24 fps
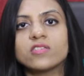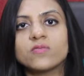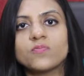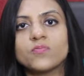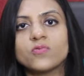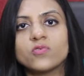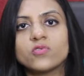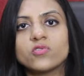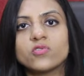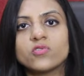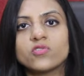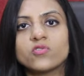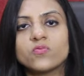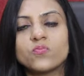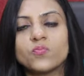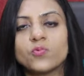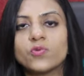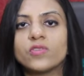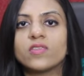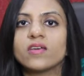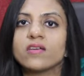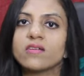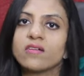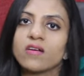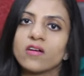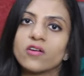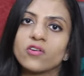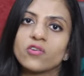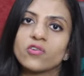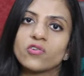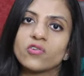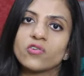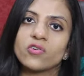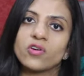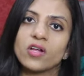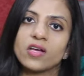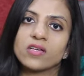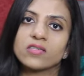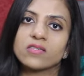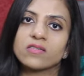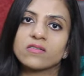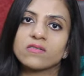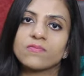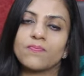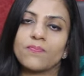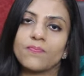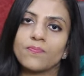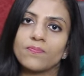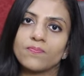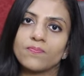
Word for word: supposed to put their career as a